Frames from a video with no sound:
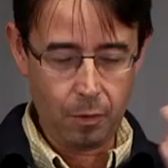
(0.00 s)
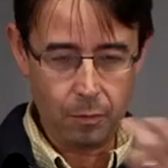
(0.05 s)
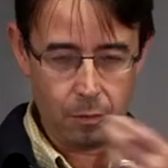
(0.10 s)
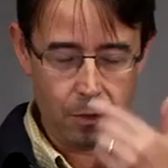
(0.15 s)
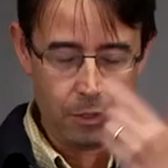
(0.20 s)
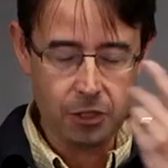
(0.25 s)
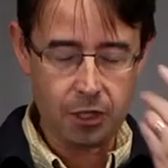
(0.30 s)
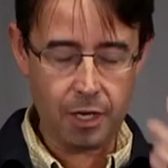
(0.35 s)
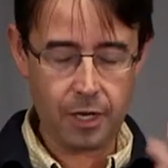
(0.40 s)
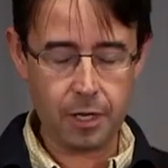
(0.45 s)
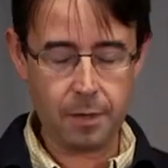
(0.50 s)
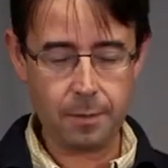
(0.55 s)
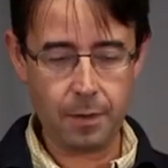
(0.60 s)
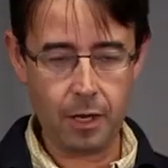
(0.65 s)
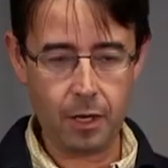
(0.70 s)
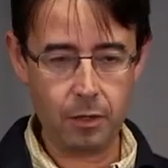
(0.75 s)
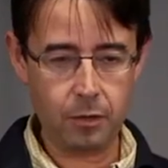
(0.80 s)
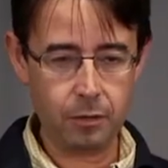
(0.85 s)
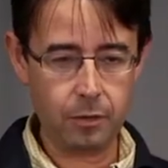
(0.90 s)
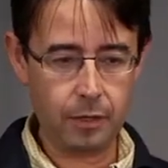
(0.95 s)
when we chatted
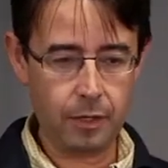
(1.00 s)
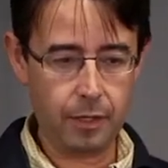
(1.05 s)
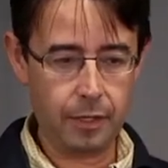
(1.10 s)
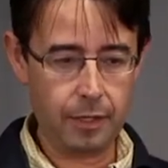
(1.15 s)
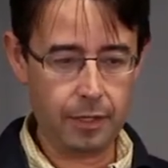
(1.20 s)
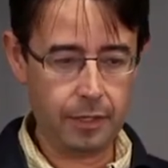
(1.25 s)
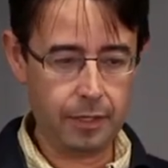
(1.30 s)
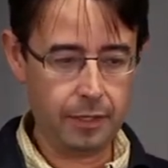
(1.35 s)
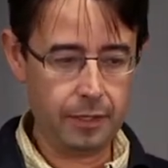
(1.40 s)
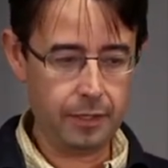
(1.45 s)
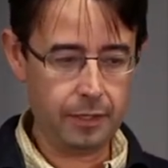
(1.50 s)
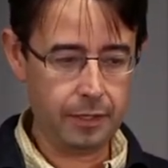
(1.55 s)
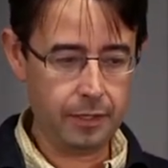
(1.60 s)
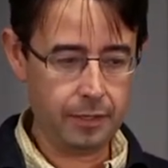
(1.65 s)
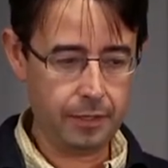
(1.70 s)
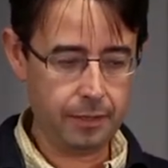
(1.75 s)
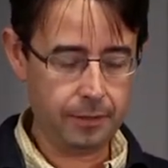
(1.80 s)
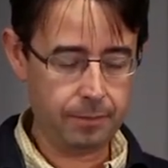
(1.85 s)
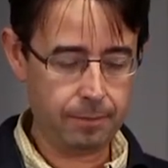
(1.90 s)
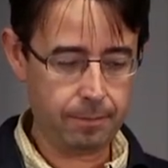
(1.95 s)
about a
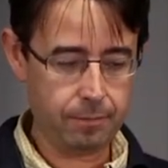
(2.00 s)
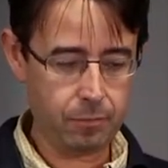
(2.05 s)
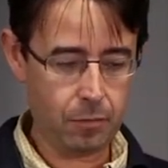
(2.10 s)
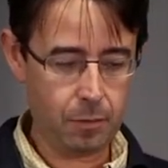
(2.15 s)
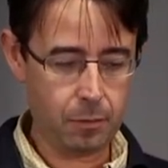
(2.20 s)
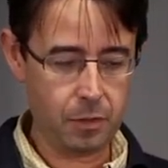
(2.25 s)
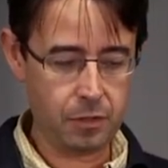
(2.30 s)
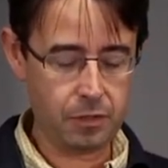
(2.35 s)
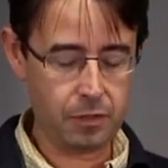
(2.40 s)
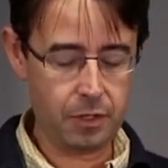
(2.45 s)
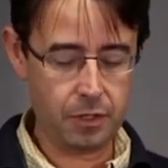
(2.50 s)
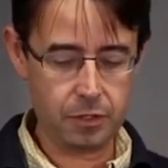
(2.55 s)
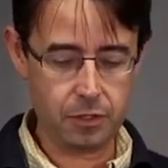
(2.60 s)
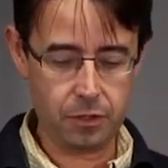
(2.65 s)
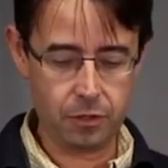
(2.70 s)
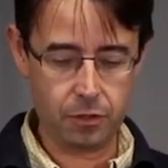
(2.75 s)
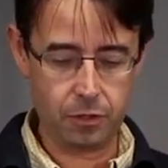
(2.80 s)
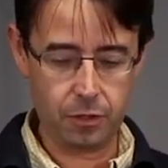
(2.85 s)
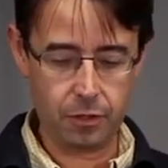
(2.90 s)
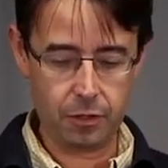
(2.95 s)

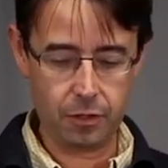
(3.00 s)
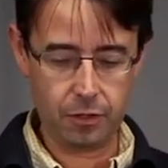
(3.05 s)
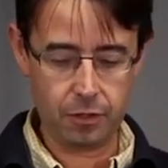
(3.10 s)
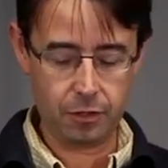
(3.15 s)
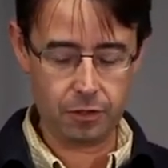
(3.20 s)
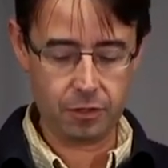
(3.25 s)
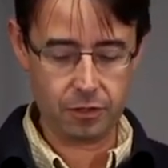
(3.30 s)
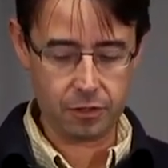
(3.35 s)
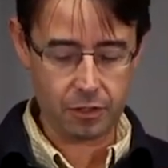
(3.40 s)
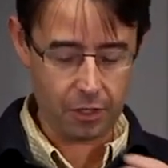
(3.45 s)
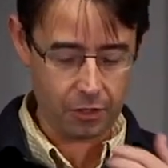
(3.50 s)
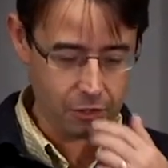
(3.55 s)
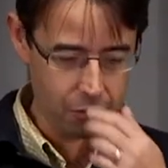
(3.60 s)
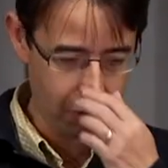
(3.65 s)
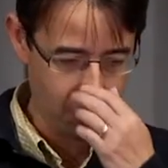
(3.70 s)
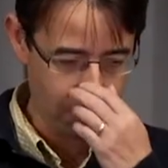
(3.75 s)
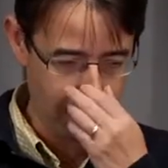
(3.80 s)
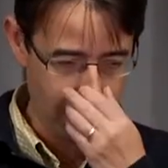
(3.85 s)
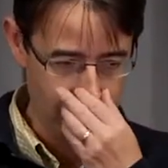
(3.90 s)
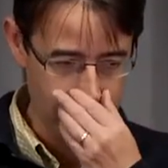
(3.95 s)
presentation or a,
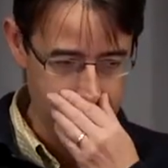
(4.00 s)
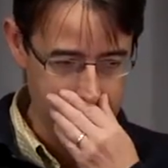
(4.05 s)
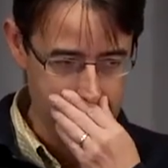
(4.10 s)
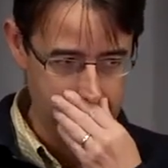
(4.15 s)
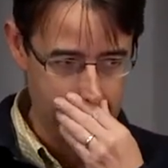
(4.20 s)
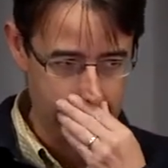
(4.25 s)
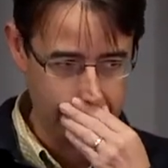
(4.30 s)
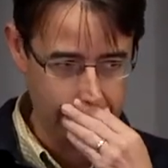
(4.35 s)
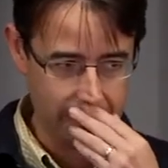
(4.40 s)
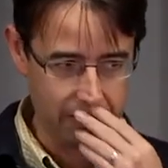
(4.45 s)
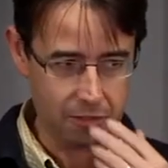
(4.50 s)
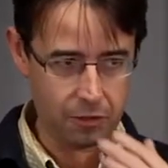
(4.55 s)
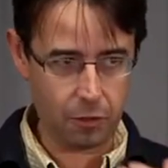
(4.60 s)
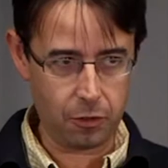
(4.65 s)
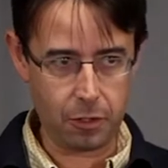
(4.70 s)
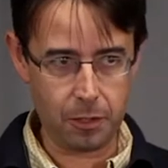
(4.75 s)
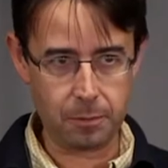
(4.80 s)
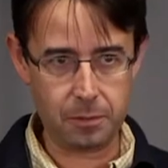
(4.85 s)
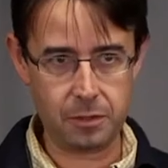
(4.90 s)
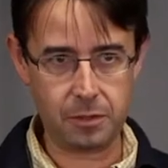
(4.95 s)
discussion around scaling
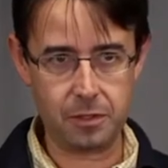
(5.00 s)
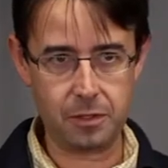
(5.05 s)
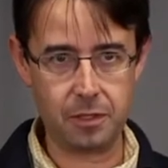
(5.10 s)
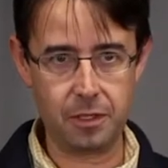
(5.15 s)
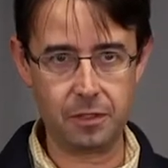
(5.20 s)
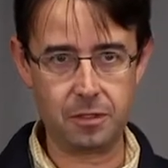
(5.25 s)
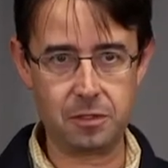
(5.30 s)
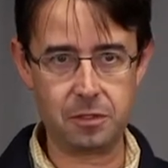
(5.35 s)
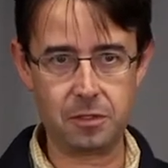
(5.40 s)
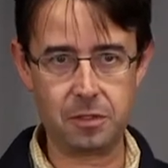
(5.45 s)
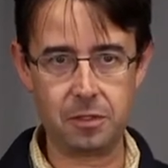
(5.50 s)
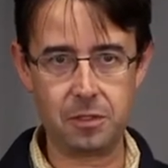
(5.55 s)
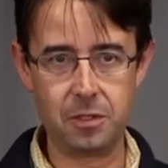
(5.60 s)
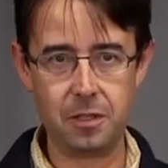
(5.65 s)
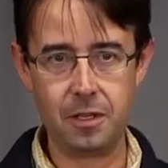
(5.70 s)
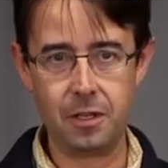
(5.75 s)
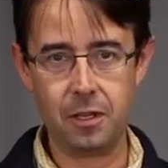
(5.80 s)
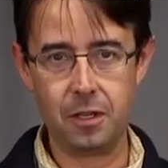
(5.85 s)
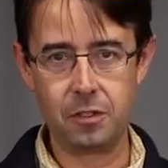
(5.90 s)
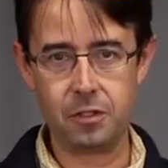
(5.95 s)
startups, it's
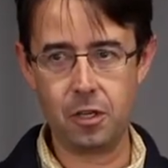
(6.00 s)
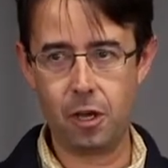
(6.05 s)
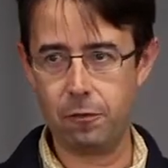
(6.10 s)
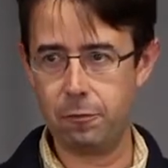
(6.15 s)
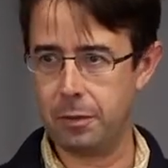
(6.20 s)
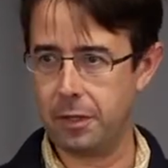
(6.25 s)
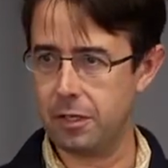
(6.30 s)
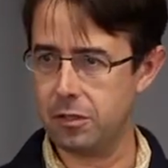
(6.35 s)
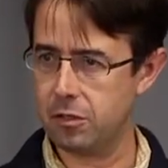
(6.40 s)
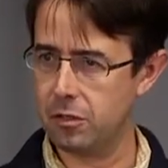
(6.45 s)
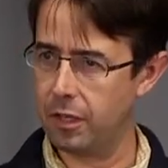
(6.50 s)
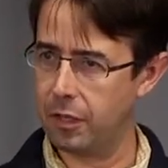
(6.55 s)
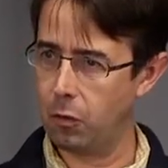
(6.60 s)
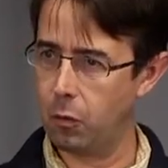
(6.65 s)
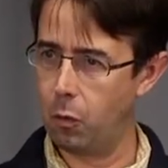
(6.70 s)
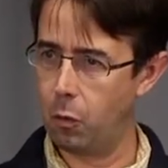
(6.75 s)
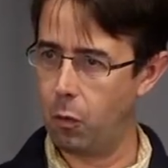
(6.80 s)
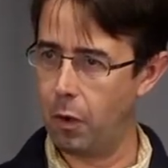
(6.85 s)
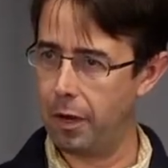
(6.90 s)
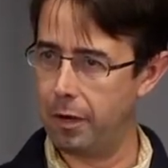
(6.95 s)
tough because you're like,
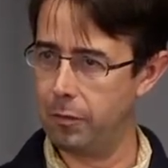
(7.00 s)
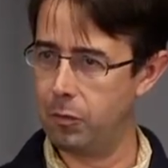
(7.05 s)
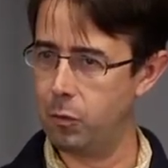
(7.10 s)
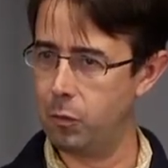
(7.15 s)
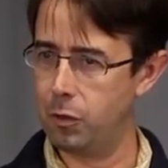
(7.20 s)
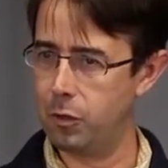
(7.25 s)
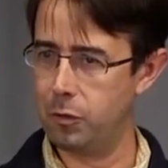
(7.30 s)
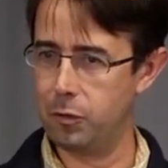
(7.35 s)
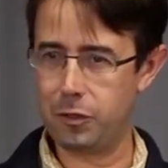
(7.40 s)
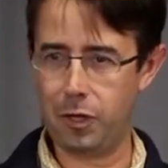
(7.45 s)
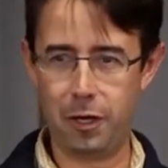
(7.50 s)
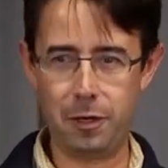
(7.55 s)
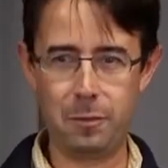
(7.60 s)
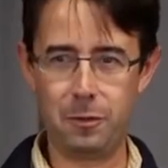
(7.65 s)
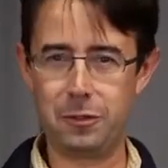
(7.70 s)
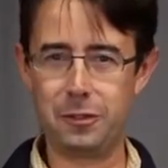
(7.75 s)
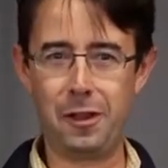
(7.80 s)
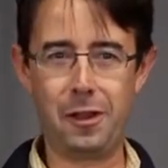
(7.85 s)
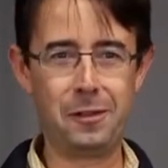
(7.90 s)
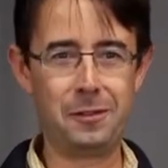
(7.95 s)
well, what what are you talking
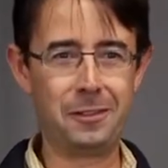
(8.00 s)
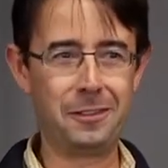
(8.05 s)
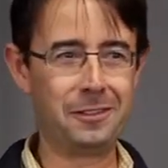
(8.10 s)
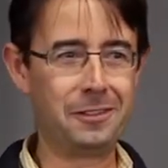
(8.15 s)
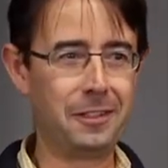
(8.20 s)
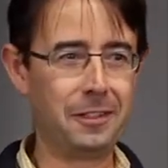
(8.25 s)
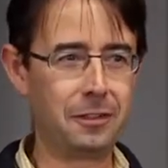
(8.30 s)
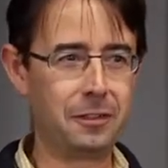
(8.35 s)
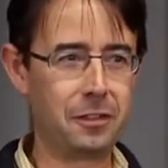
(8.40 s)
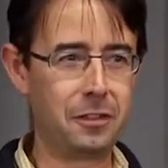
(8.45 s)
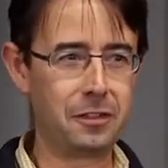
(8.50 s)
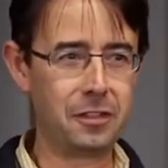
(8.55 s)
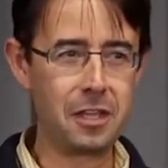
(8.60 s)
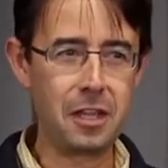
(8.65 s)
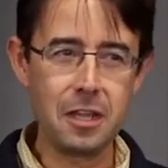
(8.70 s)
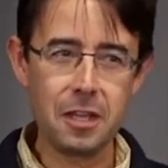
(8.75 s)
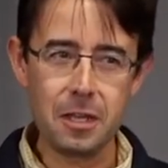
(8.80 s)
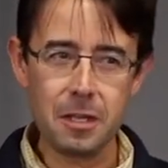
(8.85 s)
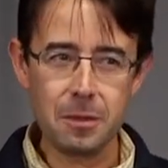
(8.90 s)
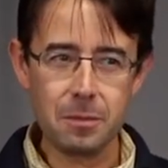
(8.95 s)
about scaling? Like the
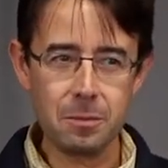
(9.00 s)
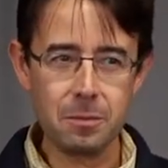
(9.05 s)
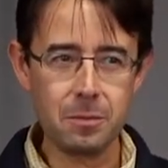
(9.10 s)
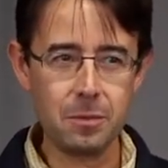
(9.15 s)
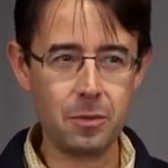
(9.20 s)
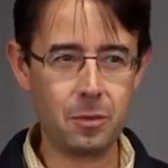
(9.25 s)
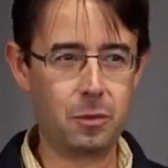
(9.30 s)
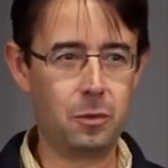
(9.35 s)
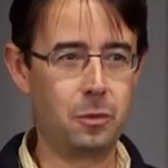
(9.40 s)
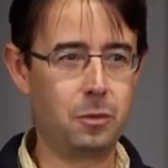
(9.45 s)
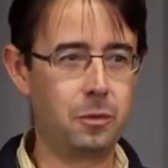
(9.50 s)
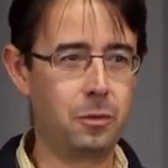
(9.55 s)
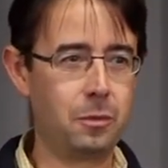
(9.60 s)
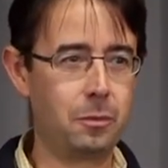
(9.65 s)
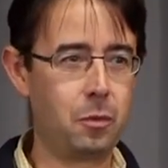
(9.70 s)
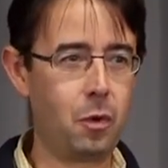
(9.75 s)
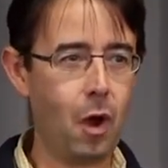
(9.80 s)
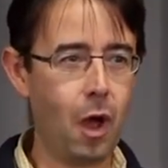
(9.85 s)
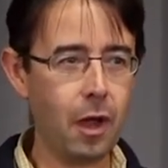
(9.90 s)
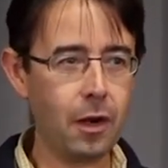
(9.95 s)
team or the
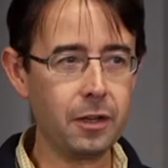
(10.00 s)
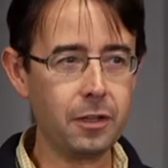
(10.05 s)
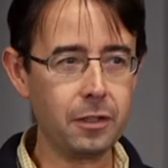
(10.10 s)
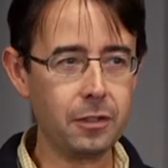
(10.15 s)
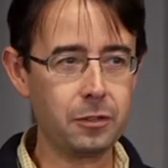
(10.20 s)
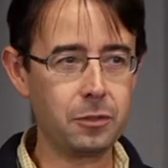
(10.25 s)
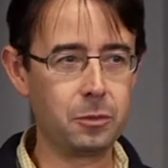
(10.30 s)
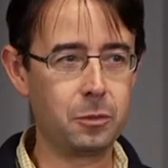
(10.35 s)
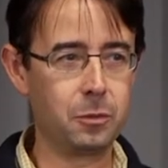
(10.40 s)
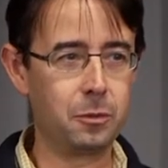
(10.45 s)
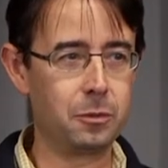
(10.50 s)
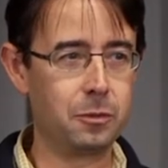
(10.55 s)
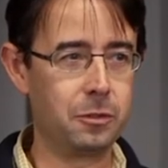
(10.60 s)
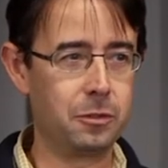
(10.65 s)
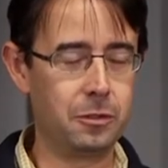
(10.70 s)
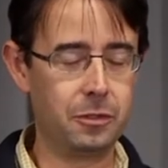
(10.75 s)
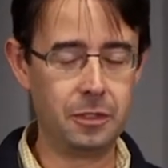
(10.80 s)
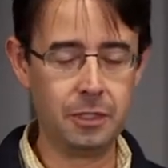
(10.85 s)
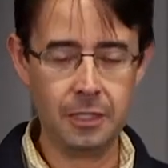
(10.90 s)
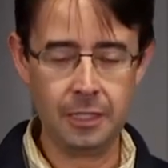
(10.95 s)
product
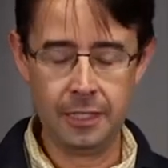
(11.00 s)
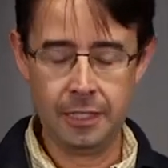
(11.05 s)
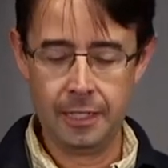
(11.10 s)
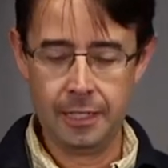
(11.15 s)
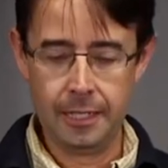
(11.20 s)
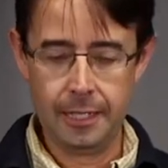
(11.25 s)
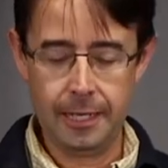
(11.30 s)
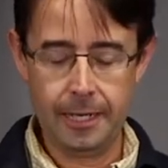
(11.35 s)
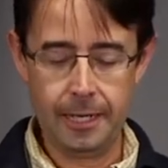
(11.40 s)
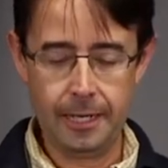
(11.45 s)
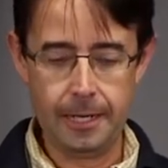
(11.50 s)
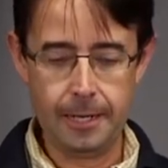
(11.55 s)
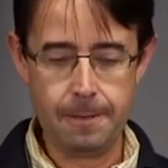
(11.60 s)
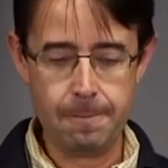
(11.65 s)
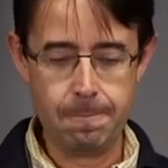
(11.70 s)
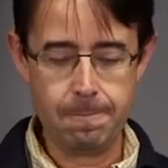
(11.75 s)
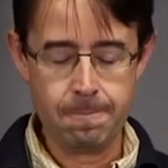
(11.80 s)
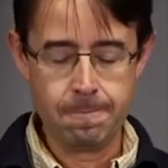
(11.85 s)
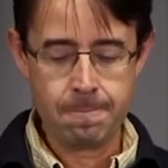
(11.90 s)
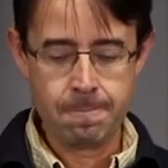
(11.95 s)
or
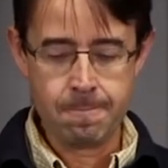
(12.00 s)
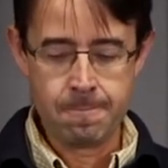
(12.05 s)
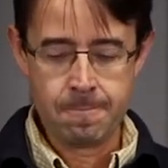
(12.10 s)
um,